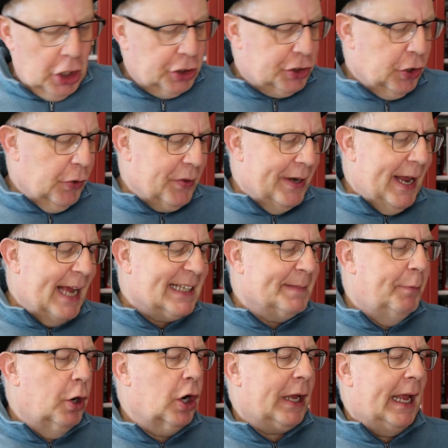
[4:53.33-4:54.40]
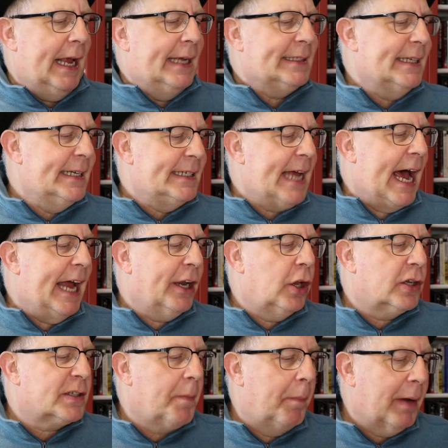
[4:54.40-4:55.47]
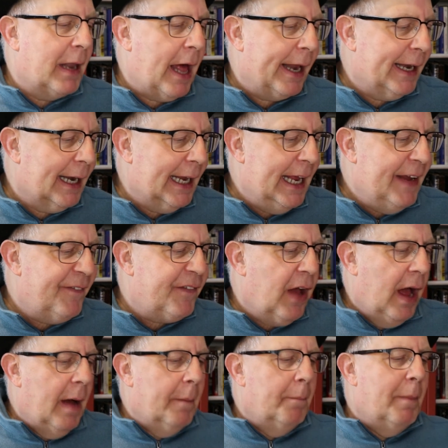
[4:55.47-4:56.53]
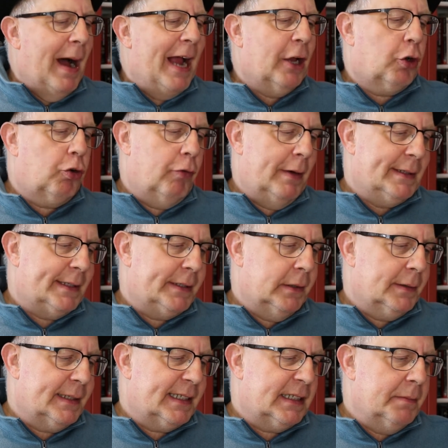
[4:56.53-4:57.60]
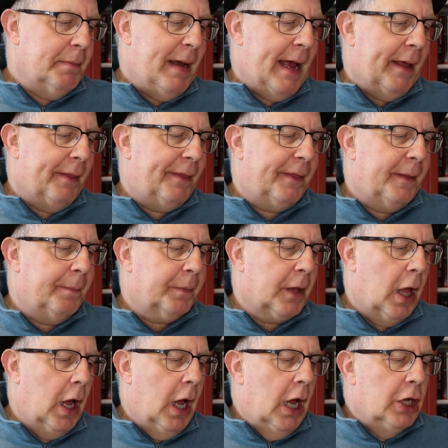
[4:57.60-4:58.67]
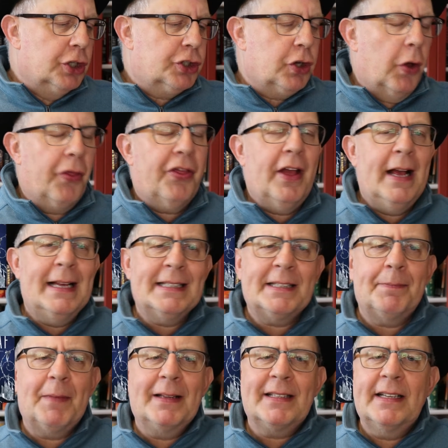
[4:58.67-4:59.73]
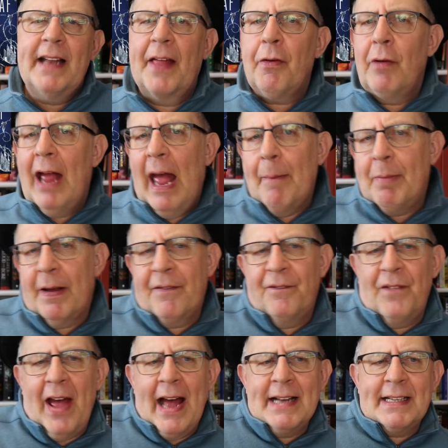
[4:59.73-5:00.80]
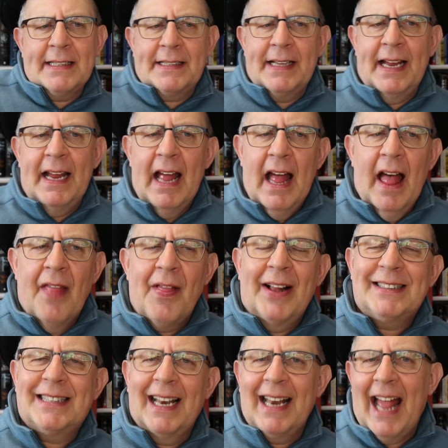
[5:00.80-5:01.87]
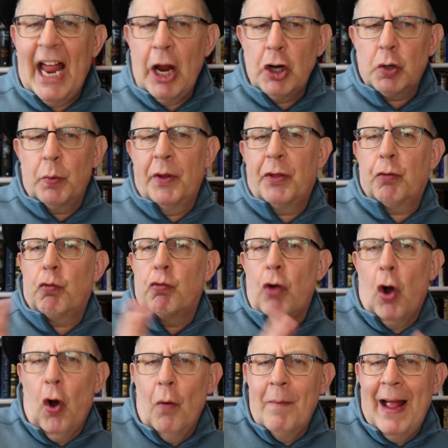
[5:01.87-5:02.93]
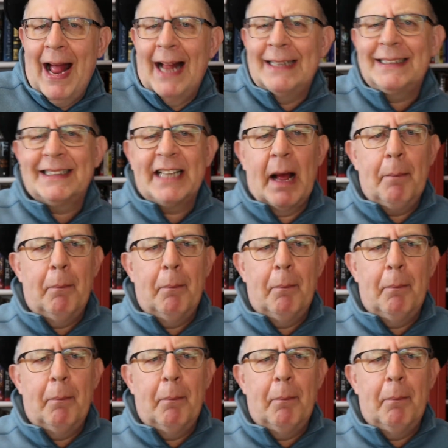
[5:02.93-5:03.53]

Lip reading: So the next book is entitled Bloodleaf by Crystal Smith. So this is another epic fantasy that's layered with romance, a